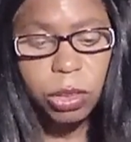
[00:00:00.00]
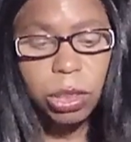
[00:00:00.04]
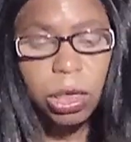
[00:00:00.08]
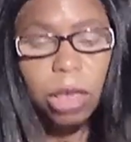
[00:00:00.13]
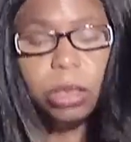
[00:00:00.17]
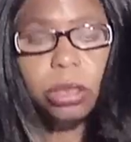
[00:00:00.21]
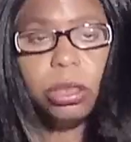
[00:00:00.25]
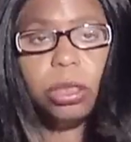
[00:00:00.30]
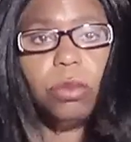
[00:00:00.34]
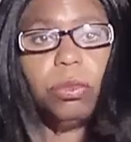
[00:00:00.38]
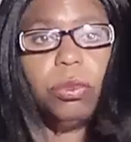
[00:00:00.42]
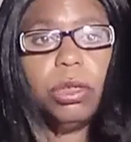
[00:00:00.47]

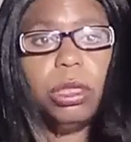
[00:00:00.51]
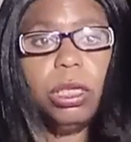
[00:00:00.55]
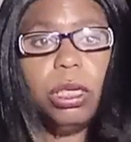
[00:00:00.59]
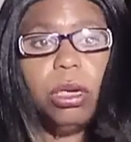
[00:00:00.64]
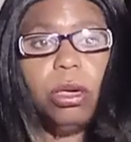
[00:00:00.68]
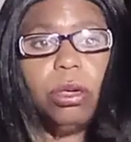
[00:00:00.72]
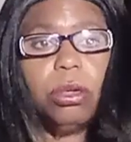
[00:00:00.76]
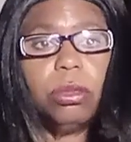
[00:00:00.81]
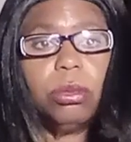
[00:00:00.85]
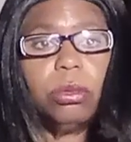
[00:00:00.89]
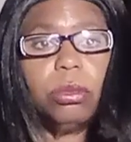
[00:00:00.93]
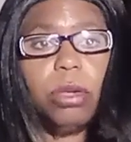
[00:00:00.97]

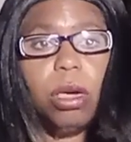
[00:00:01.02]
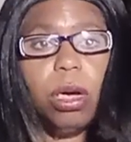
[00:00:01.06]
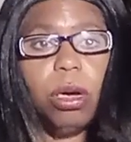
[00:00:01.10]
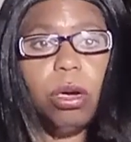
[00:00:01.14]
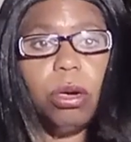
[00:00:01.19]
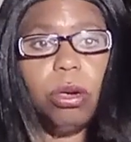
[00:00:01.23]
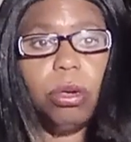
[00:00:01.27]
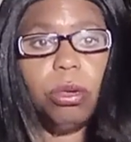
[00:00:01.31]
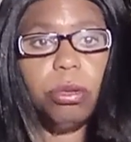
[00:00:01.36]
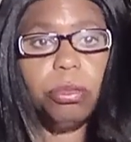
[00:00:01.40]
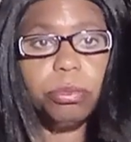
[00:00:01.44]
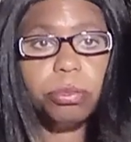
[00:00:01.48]

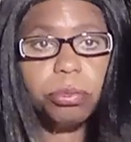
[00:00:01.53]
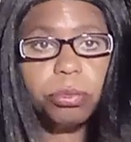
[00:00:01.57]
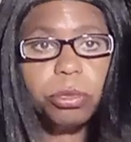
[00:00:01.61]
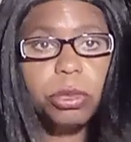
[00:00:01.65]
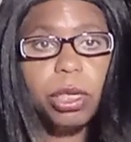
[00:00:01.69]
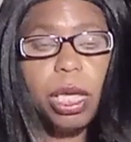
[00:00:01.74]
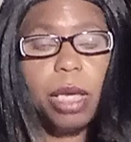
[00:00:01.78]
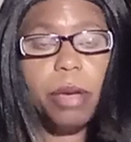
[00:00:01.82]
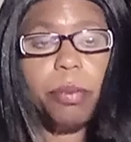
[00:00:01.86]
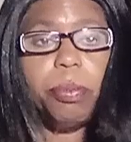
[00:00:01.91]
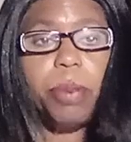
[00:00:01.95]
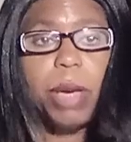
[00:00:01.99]

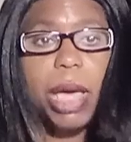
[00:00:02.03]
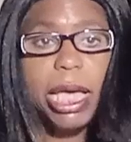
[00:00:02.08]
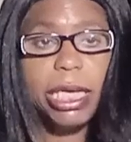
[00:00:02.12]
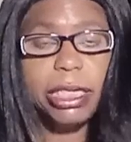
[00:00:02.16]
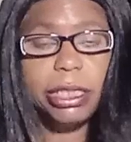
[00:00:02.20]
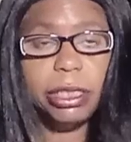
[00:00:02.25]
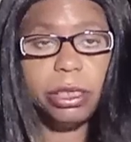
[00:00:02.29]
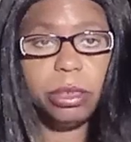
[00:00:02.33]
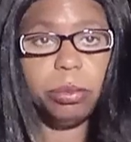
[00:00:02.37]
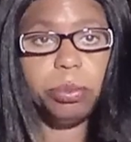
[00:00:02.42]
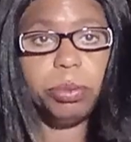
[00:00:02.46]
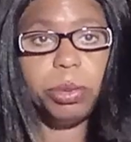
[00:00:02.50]
and passed
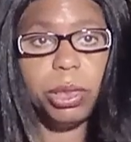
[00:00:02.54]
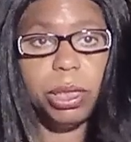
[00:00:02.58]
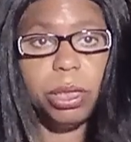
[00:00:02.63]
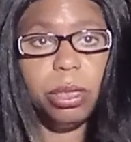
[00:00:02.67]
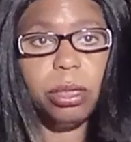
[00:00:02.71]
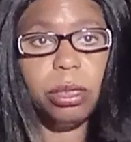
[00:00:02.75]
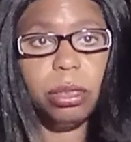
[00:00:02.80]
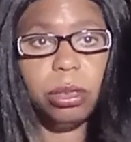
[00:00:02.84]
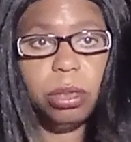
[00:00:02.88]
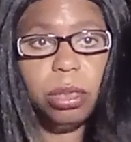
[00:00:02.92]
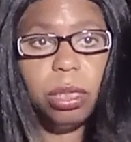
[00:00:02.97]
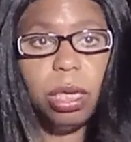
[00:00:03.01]
the bill
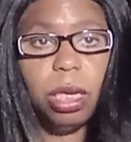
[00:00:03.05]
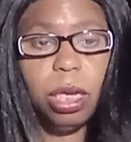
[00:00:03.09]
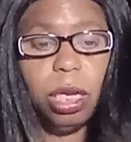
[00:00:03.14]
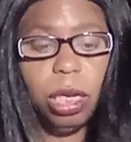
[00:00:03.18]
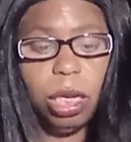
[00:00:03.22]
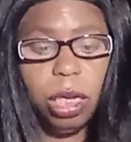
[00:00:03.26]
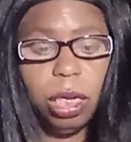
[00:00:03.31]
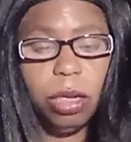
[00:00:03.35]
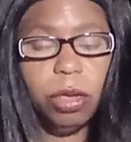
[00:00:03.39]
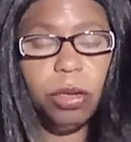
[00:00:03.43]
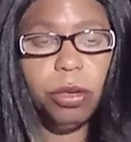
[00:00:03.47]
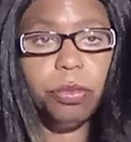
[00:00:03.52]

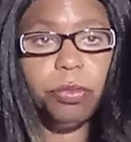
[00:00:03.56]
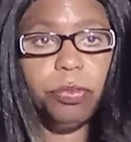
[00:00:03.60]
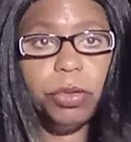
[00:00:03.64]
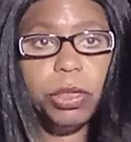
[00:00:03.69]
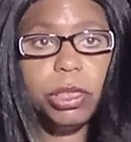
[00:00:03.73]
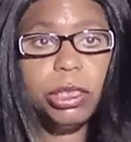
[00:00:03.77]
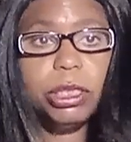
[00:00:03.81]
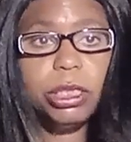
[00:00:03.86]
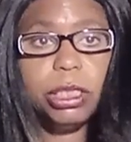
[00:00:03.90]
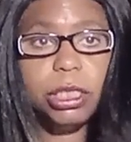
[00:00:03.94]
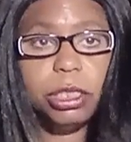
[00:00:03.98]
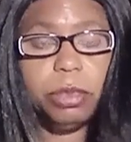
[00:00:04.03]
for
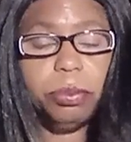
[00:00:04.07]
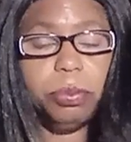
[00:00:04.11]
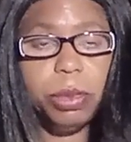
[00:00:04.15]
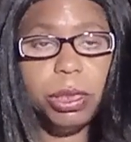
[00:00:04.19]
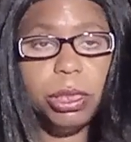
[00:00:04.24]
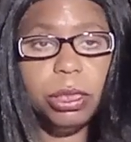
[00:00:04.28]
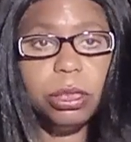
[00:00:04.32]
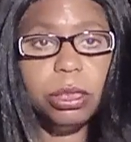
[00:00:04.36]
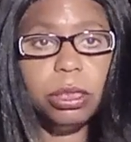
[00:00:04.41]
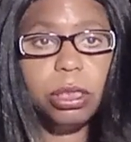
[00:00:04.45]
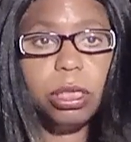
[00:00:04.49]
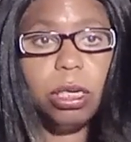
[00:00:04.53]

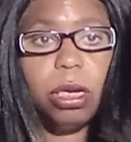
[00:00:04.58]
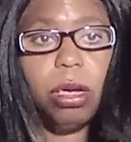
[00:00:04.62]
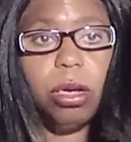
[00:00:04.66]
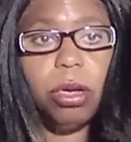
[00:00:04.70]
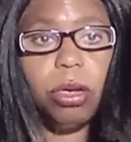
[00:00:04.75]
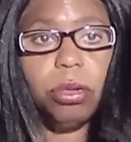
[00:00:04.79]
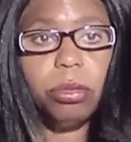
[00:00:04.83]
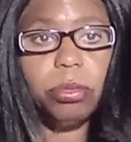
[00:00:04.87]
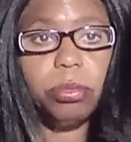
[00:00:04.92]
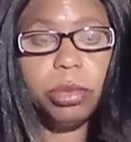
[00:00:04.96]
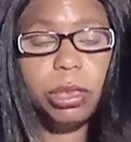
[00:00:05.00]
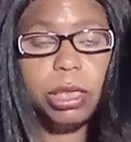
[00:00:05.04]
suspending the
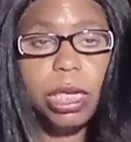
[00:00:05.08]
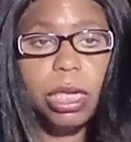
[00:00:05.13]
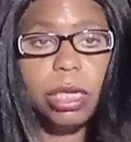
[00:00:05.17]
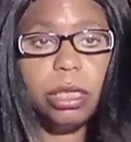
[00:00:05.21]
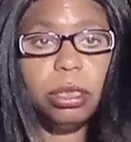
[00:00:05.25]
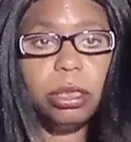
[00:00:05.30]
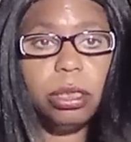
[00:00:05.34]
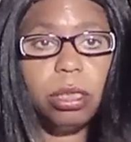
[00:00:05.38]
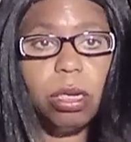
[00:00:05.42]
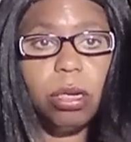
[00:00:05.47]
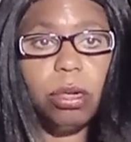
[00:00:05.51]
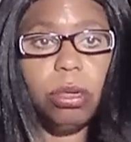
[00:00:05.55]
debt
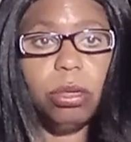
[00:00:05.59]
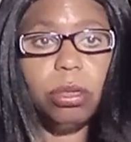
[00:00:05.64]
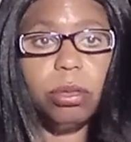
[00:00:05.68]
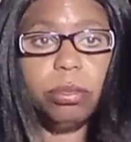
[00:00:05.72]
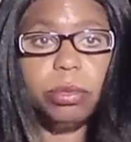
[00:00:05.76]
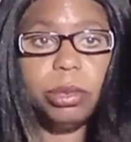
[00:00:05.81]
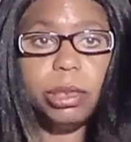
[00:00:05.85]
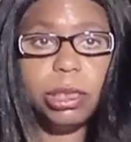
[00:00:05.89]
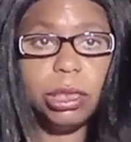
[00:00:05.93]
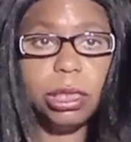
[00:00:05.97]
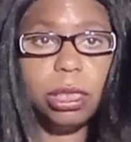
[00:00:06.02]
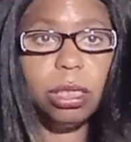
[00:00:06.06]

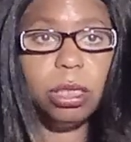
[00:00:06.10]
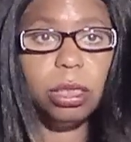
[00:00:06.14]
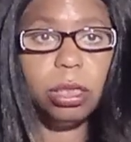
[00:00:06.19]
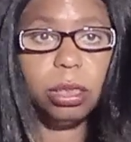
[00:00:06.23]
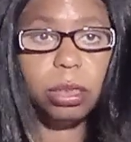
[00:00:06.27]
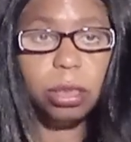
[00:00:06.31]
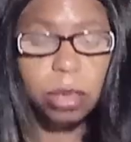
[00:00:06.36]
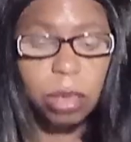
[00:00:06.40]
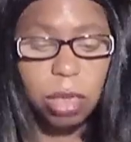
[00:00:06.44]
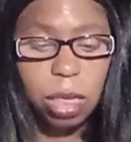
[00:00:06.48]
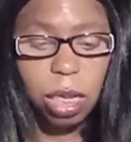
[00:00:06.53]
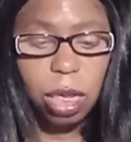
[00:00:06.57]
ceiling,
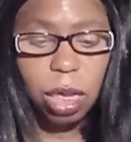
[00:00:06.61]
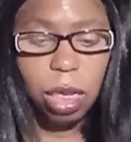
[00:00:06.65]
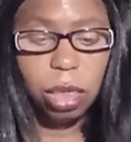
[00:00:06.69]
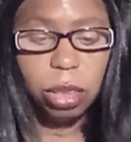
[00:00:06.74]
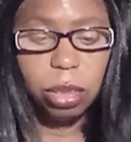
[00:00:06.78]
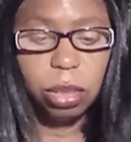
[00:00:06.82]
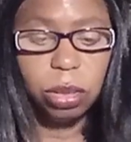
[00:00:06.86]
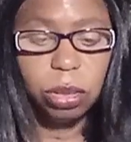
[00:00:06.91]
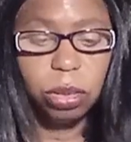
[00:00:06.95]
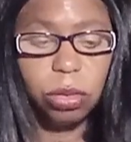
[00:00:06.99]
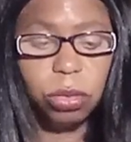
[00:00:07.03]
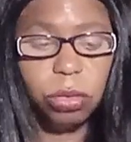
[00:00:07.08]

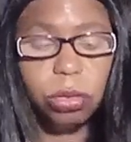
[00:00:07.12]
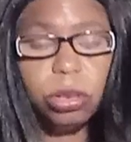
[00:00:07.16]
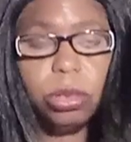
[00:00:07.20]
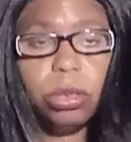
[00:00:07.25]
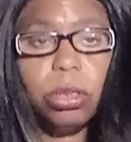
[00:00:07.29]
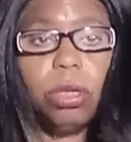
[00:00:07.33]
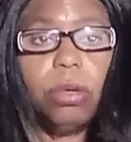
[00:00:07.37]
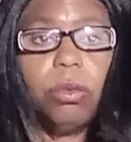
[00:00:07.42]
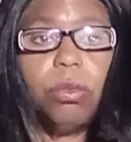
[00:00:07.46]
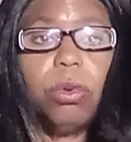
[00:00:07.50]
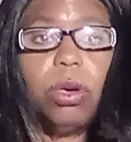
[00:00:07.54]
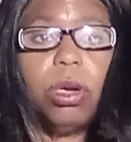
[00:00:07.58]
so
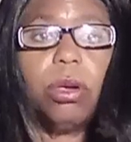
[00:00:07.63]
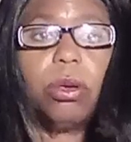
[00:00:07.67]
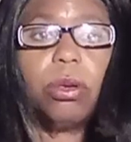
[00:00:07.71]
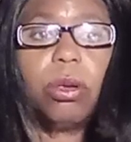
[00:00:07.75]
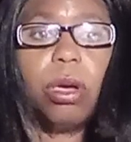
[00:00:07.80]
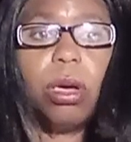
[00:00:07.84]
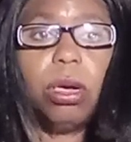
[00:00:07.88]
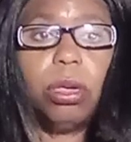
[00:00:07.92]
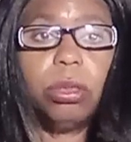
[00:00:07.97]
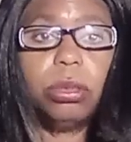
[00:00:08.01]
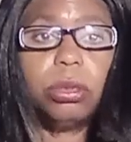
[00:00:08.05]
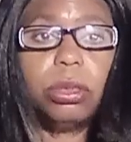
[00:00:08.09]
it won't
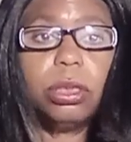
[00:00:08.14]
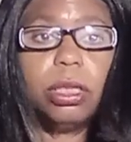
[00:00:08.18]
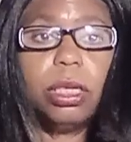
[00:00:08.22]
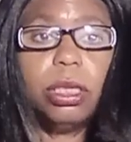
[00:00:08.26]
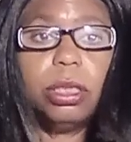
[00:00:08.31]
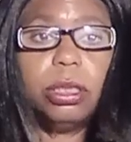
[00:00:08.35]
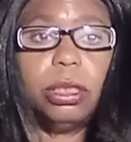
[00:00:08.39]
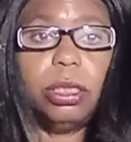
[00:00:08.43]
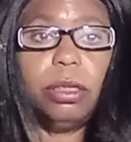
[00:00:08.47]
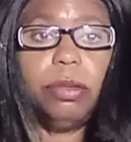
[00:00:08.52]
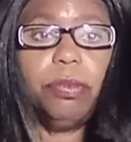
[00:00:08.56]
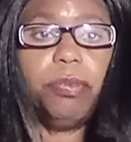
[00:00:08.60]
cause
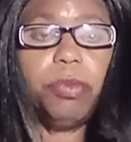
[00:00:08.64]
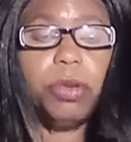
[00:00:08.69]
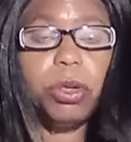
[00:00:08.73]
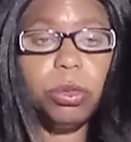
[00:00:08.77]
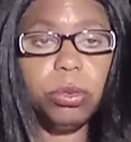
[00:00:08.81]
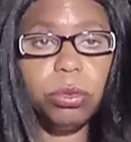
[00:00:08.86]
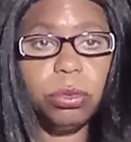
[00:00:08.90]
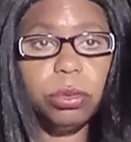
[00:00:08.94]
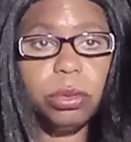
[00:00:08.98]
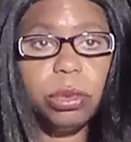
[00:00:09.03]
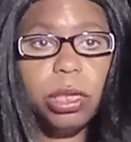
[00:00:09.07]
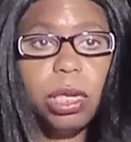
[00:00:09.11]
default.
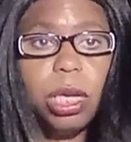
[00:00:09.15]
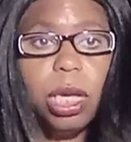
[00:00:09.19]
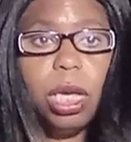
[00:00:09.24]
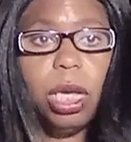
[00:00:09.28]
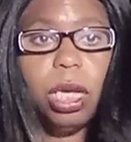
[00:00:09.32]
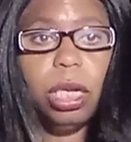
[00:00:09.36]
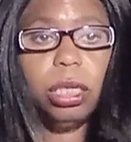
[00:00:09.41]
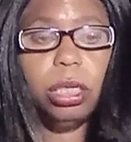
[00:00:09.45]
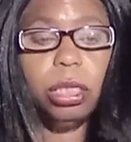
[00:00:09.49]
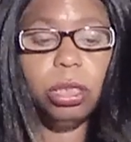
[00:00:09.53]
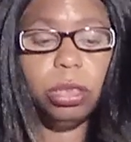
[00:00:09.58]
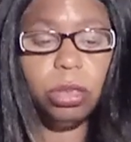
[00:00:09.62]

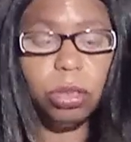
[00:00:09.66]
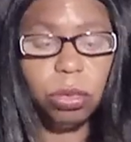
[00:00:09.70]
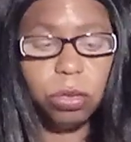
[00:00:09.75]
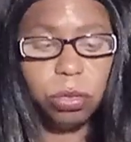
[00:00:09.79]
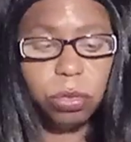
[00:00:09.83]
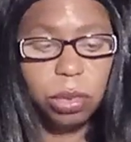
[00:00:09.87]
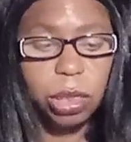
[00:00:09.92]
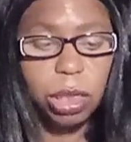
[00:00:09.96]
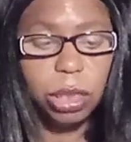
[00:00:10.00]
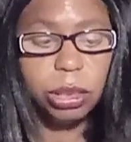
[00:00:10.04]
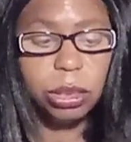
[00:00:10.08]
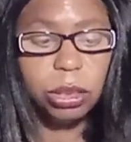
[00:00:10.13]

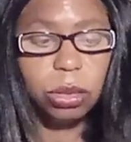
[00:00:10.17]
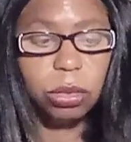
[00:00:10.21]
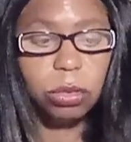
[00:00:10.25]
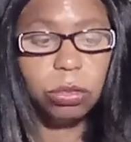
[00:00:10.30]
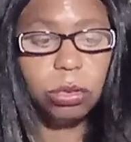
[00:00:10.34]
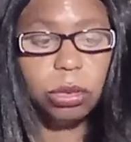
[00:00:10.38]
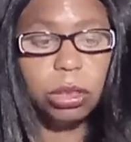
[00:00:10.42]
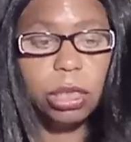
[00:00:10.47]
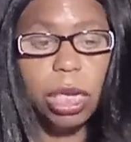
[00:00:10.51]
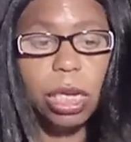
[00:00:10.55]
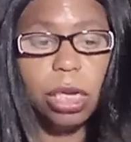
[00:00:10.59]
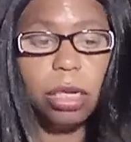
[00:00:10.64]
And so
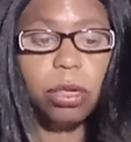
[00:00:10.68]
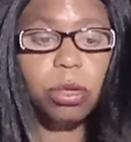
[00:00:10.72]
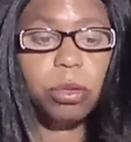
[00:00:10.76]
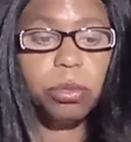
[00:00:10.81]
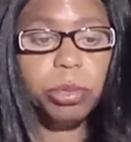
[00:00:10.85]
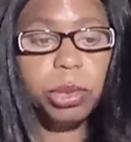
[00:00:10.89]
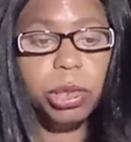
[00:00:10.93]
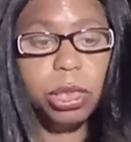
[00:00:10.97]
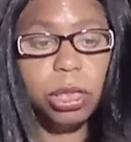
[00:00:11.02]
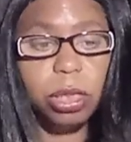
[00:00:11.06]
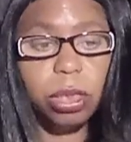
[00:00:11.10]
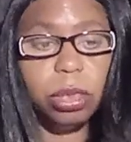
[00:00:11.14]
that's gonna be
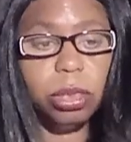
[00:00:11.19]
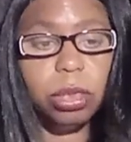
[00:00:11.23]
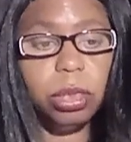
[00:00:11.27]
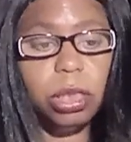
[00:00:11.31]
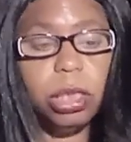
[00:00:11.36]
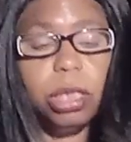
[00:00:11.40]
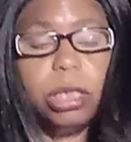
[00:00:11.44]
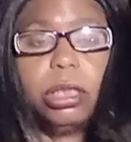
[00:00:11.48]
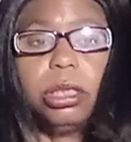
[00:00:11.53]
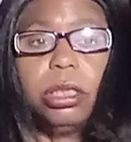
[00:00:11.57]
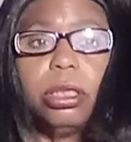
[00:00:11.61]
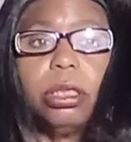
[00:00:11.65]
good
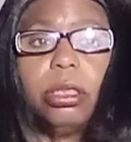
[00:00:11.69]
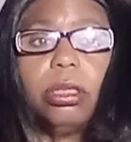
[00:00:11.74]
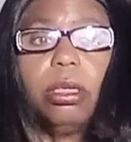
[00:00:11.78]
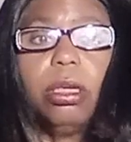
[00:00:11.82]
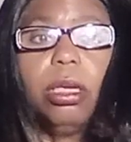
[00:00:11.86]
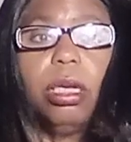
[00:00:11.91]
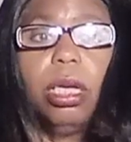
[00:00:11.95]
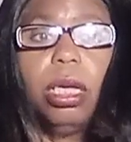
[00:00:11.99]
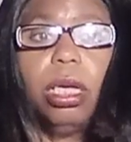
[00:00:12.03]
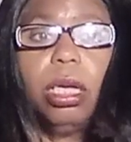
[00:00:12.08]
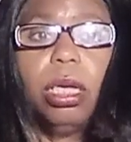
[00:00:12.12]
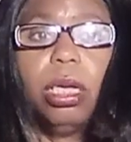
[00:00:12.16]
until
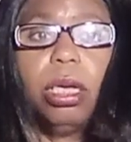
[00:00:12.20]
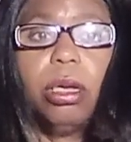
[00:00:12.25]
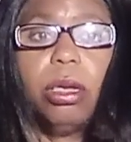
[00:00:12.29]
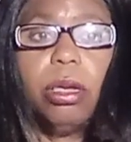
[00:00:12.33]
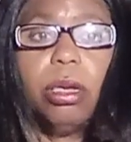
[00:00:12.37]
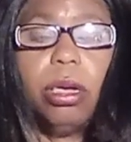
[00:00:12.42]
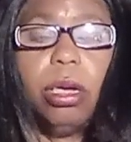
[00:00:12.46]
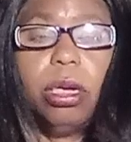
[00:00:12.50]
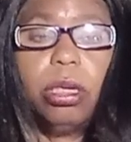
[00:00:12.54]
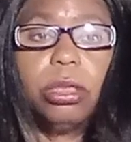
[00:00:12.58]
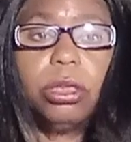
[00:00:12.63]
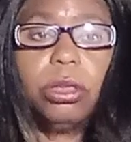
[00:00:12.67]

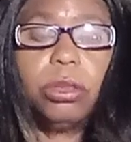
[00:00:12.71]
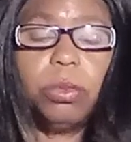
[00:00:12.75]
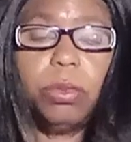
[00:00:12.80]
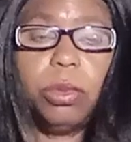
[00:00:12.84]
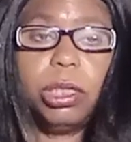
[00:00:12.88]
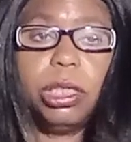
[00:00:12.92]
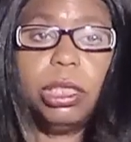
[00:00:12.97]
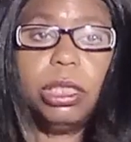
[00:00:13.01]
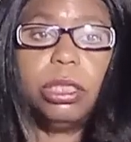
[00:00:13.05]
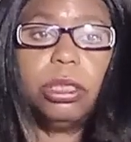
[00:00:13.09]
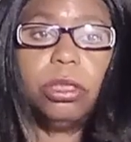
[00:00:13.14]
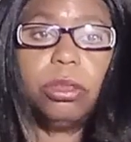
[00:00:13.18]

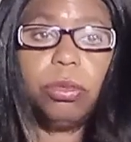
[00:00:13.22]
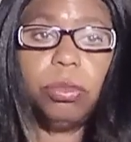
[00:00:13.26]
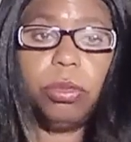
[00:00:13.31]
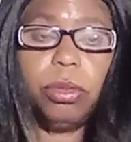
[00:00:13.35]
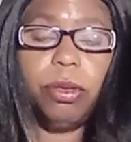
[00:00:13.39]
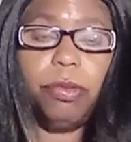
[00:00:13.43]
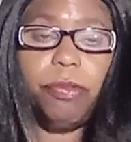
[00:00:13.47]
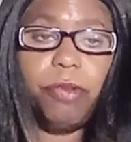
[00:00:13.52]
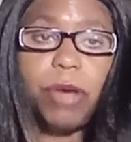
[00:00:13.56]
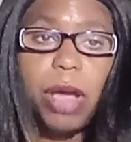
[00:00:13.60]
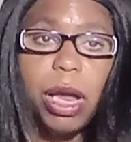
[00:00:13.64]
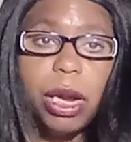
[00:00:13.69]

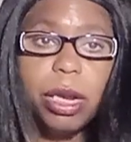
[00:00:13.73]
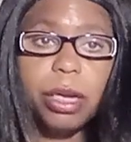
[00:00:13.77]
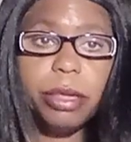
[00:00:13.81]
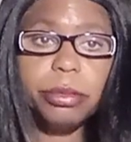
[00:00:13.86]
2025.